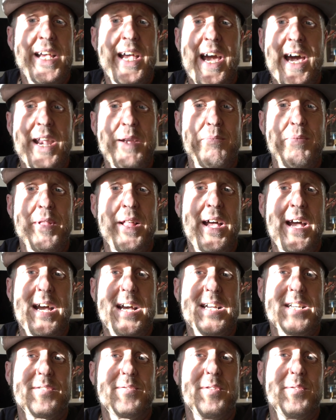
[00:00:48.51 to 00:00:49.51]
had a
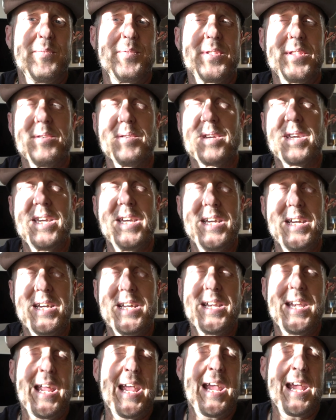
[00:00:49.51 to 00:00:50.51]
blast, rode with the
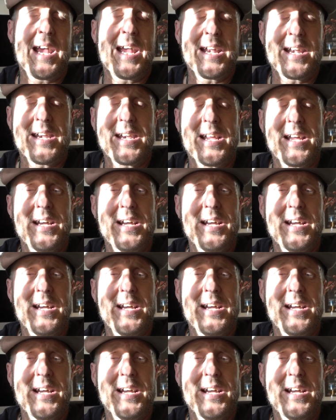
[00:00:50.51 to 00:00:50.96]
kid and